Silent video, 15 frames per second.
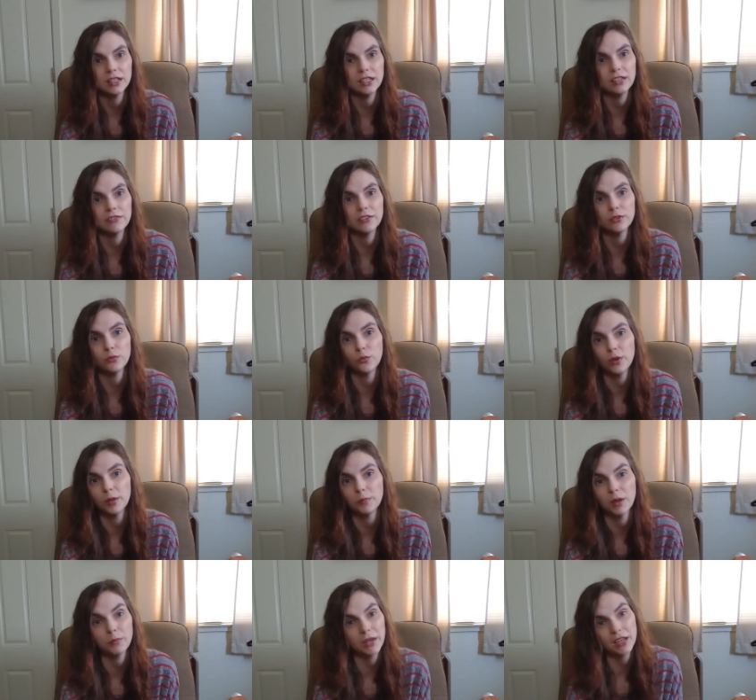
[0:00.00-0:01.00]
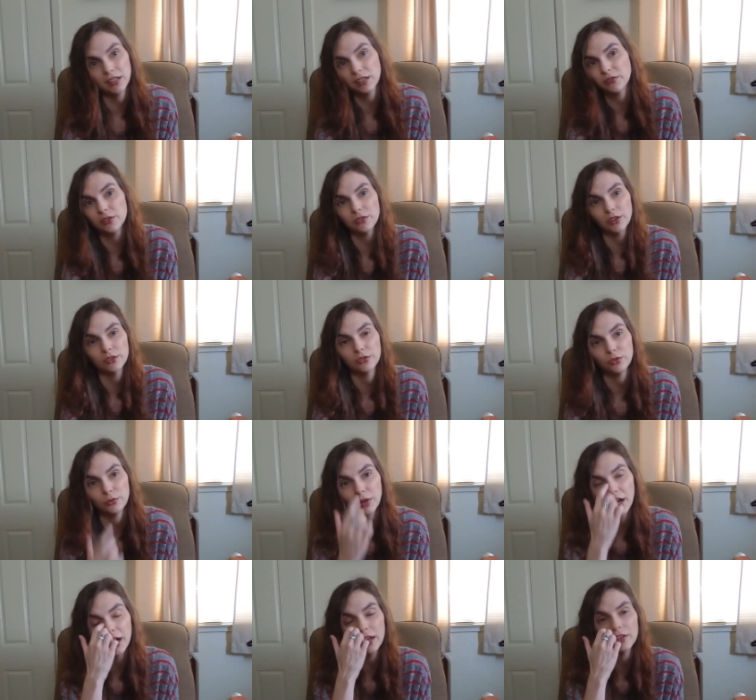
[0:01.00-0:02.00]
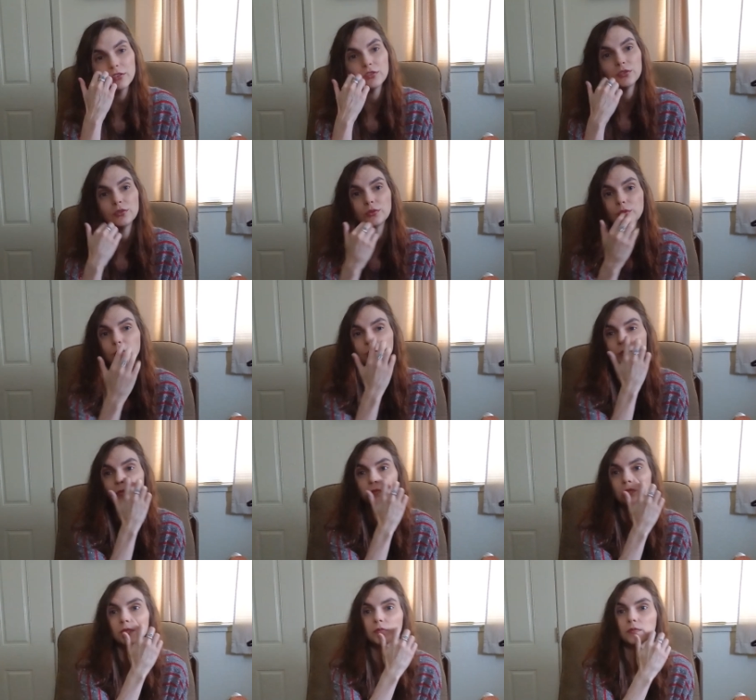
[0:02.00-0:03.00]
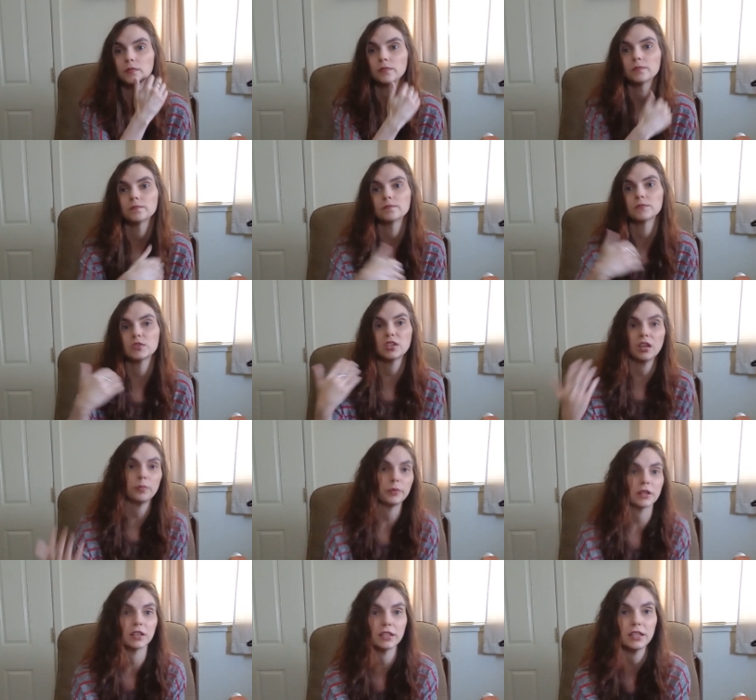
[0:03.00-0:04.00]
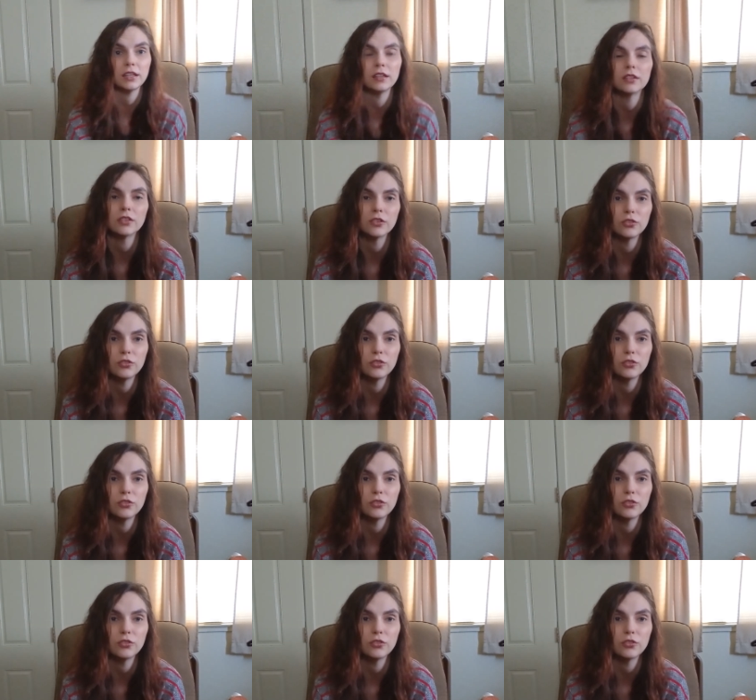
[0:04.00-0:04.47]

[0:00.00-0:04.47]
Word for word: even when my pain levels are too high to typically